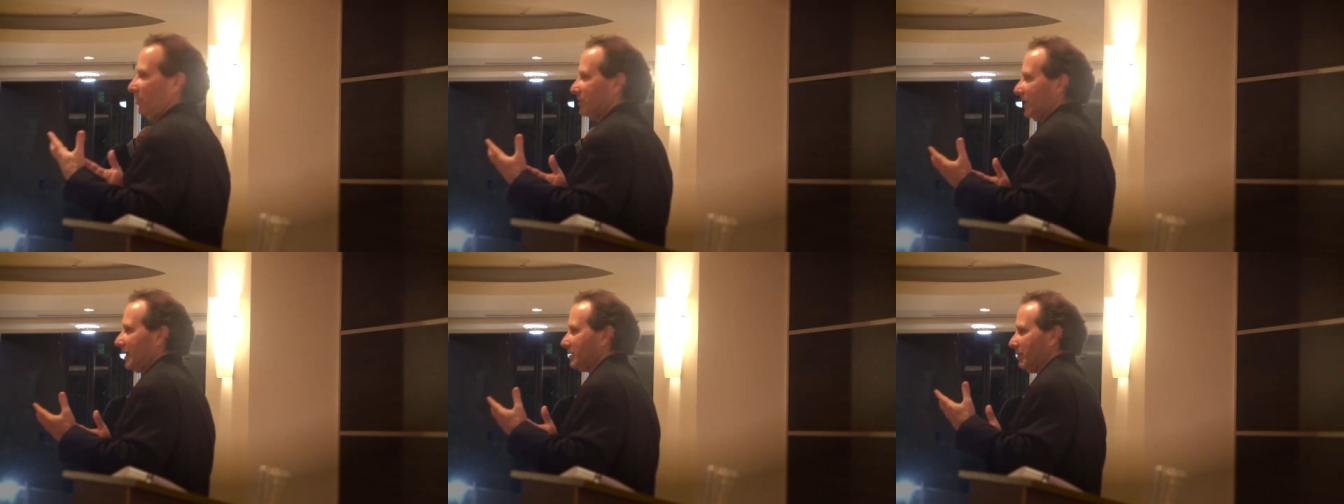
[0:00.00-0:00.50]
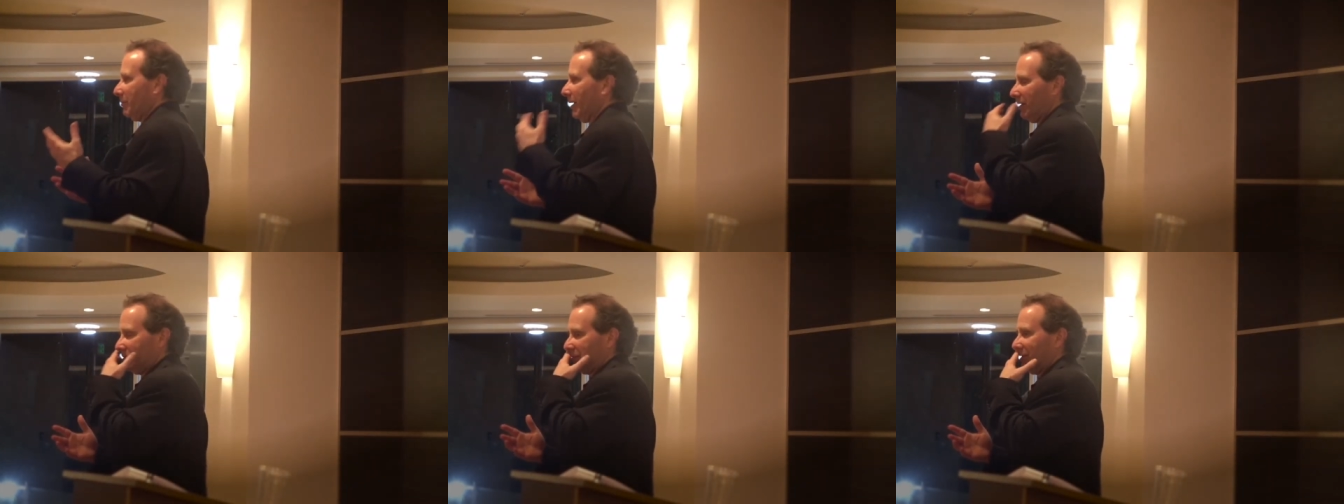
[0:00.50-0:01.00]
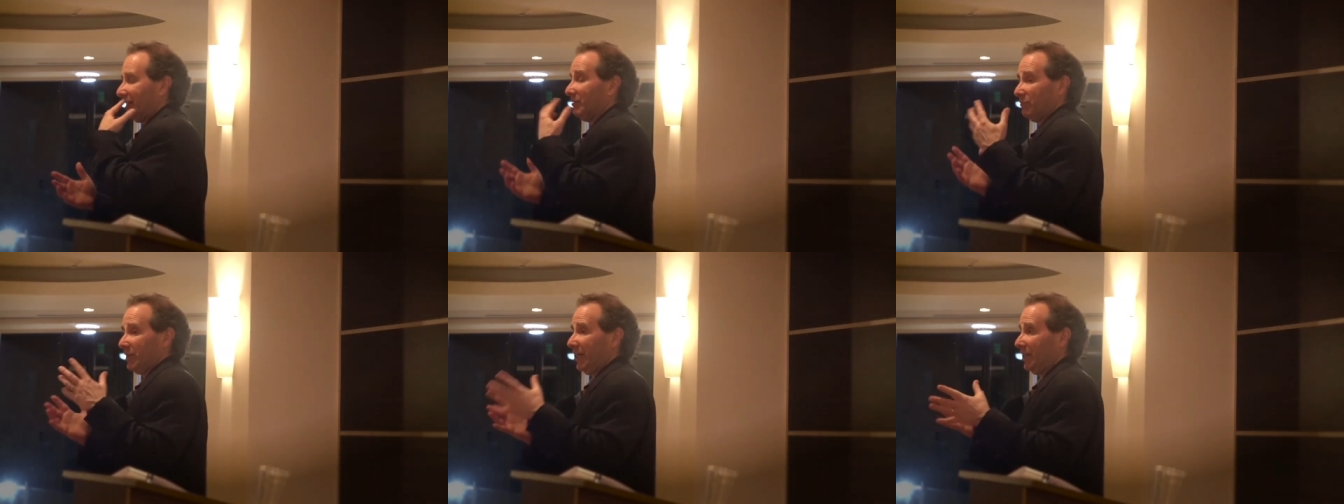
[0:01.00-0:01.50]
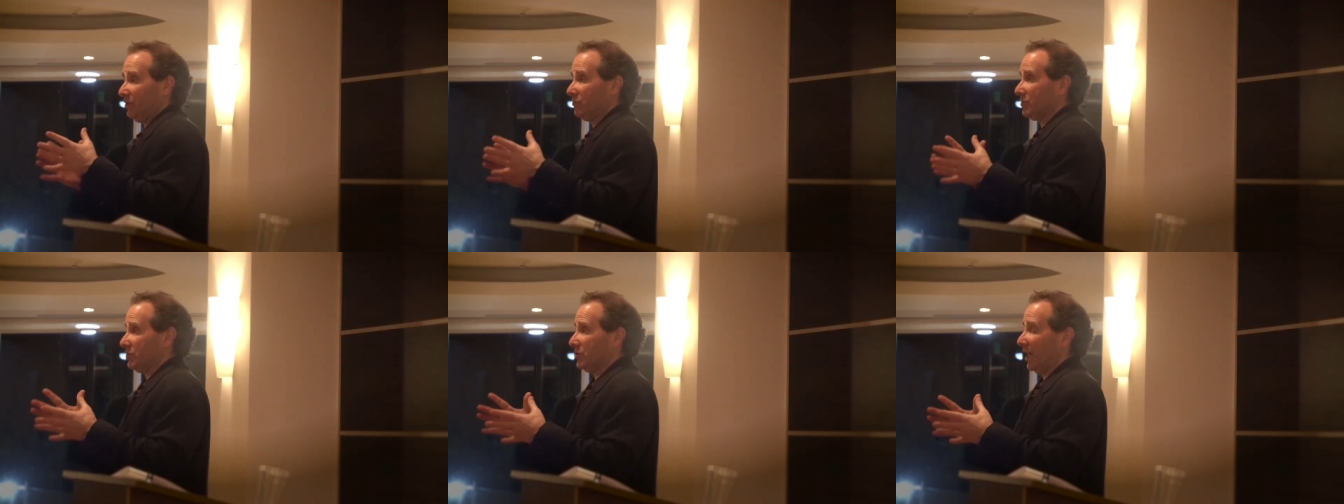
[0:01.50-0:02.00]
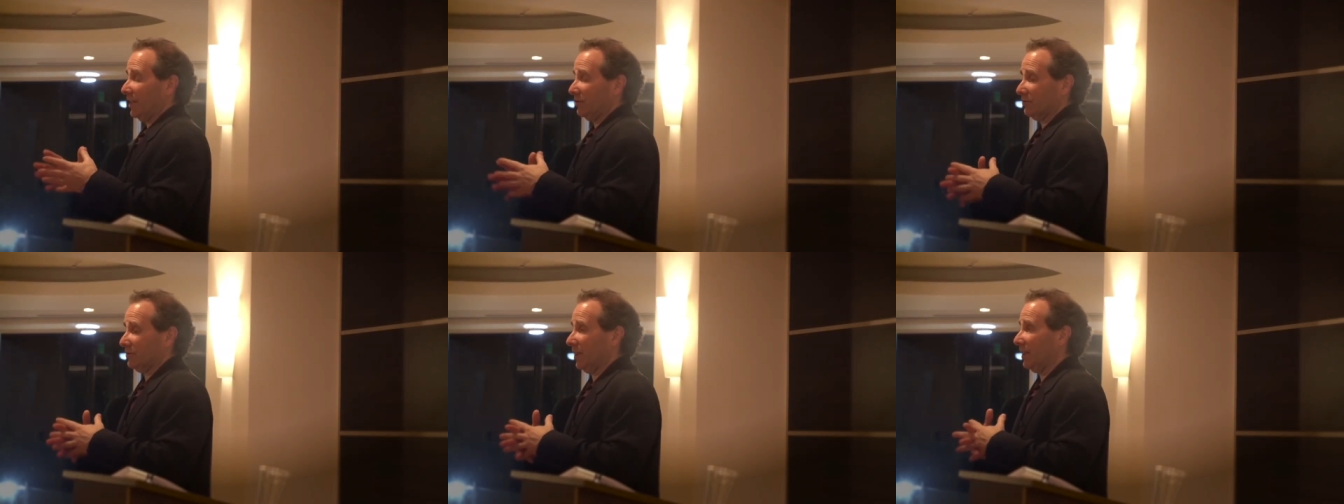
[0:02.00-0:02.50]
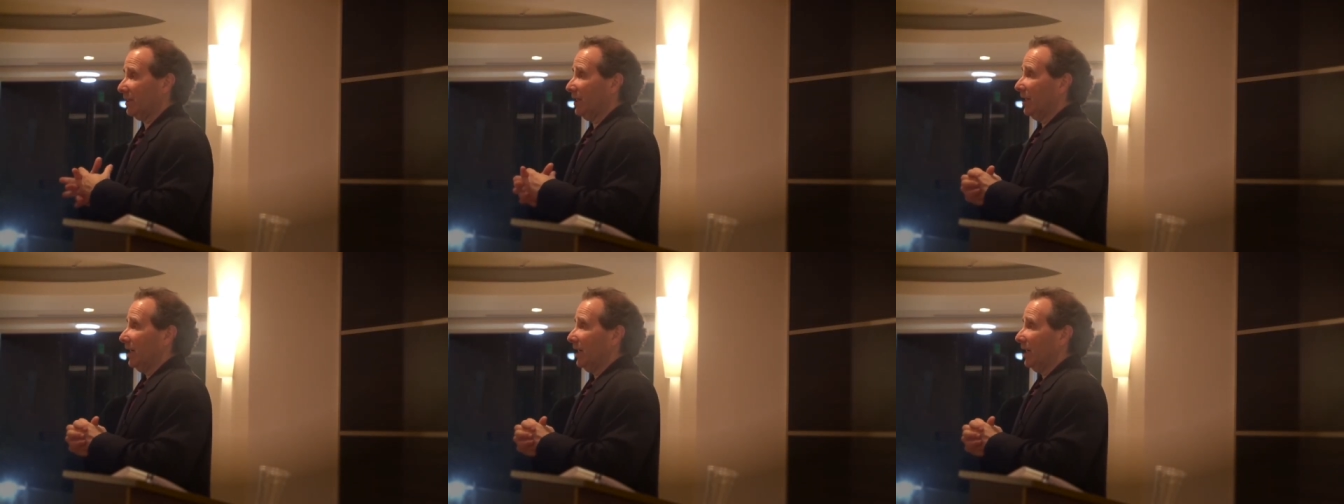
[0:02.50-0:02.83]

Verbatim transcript: are always asking me about, can, can I use this title or not?